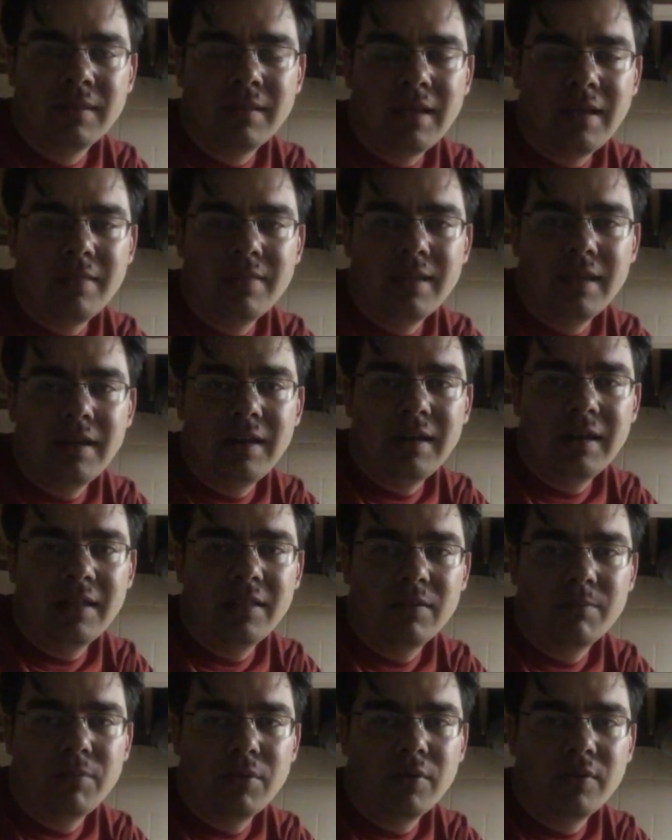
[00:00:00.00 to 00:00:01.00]
And then
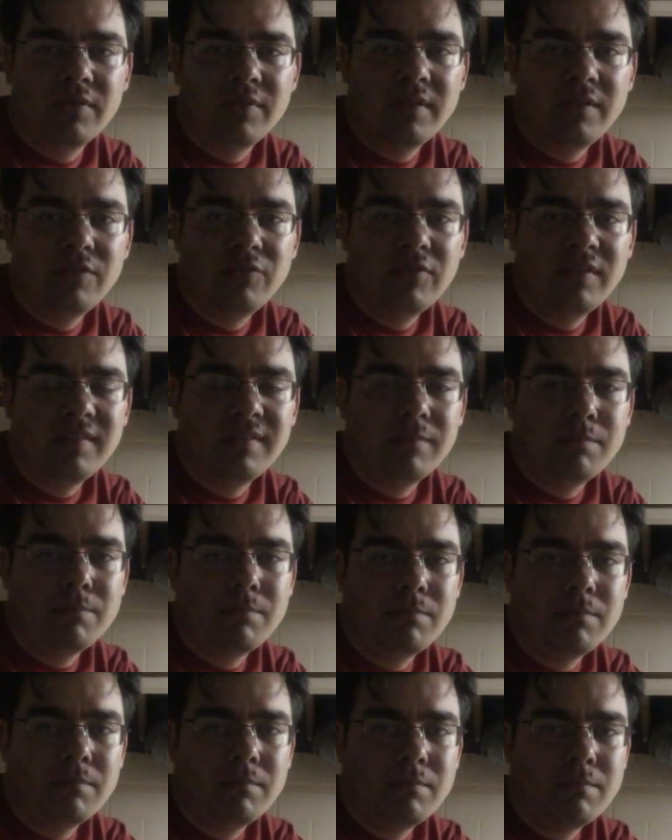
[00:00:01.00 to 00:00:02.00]
another person just
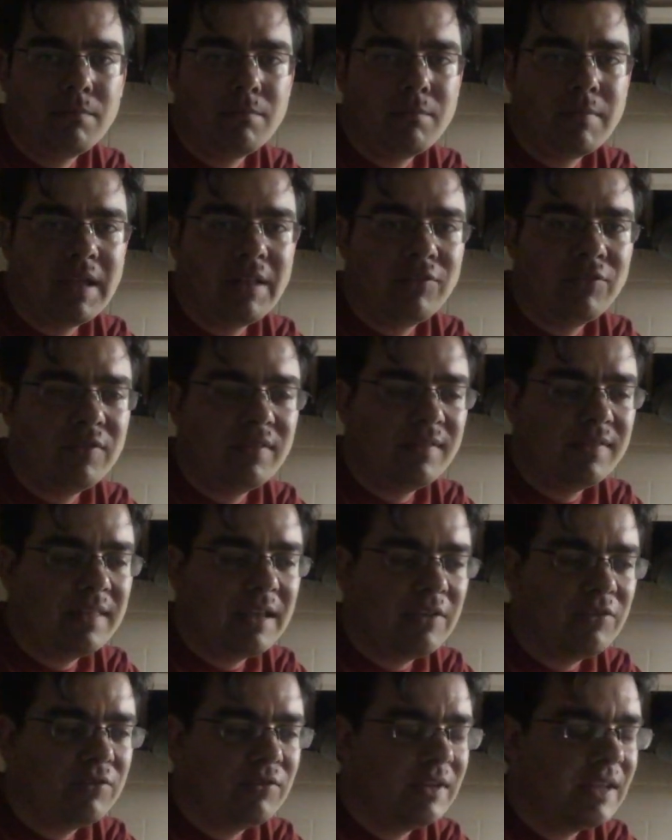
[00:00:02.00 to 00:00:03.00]
mentions
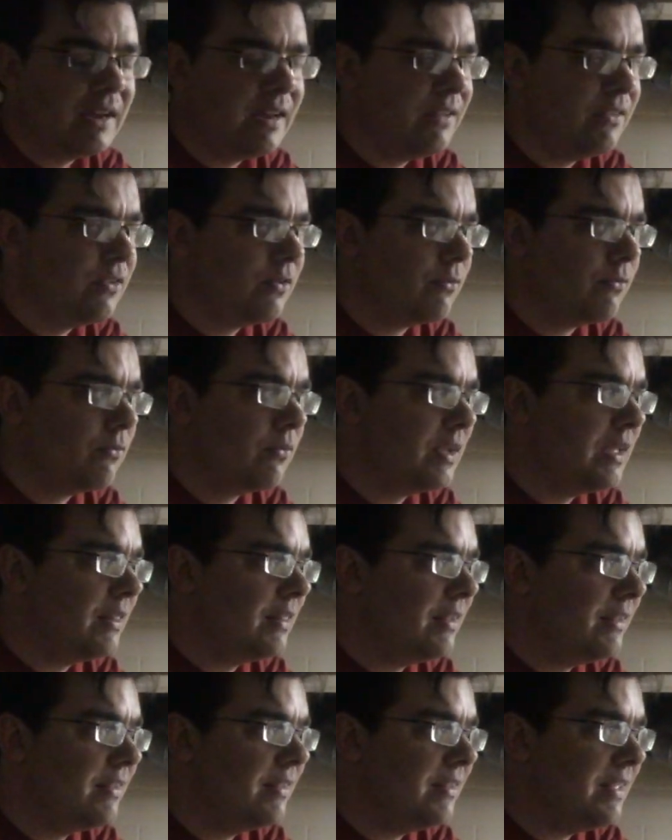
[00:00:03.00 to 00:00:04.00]
they should get into
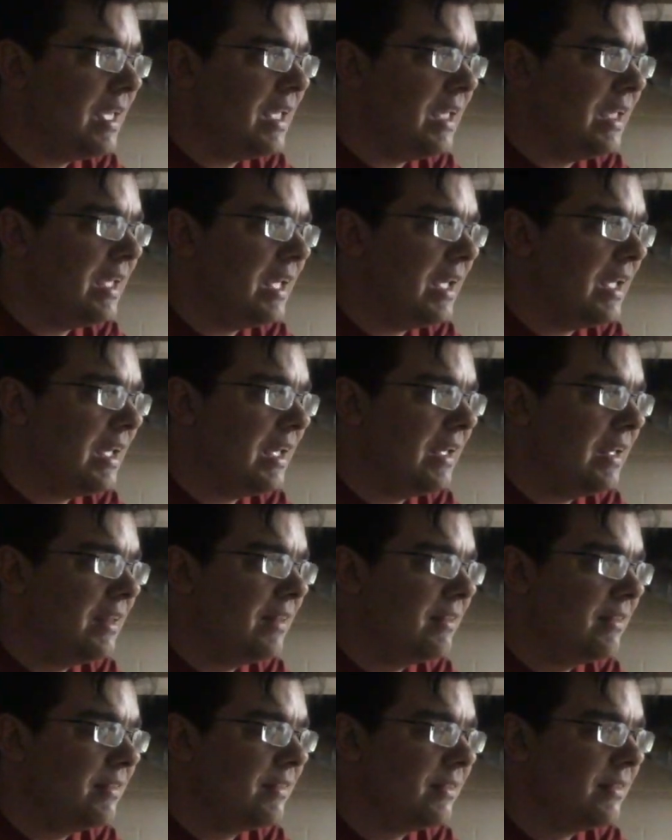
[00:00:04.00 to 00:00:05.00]
real estate
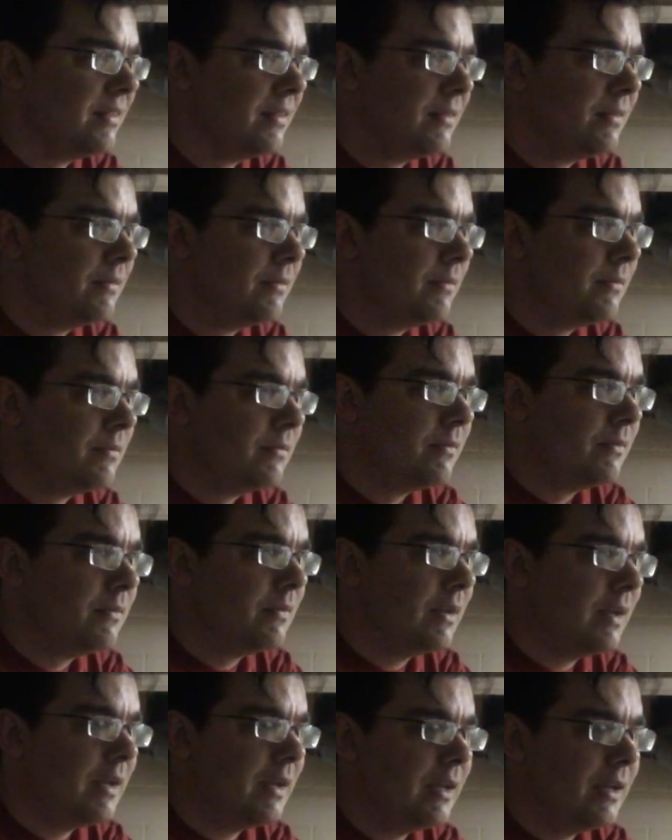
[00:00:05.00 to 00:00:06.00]
and
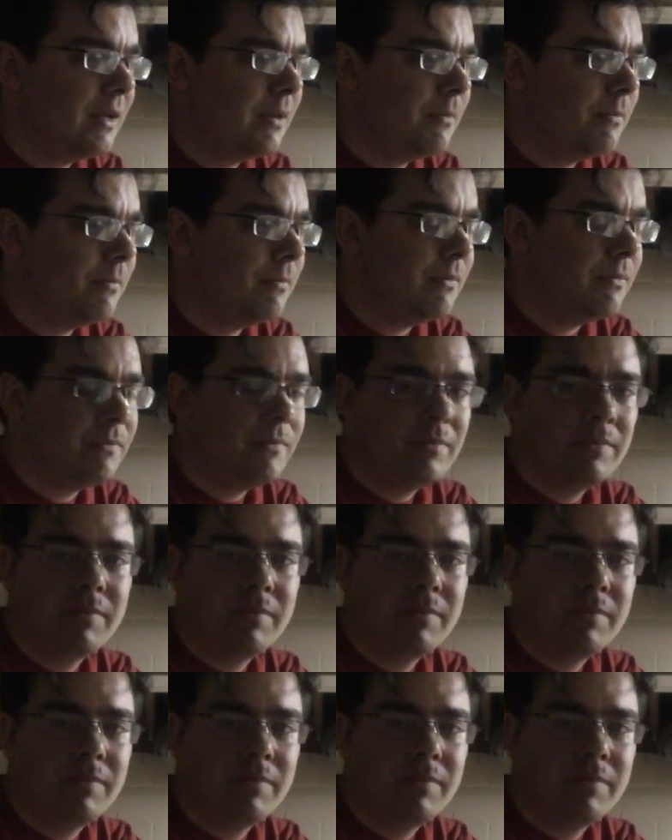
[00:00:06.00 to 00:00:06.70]
um,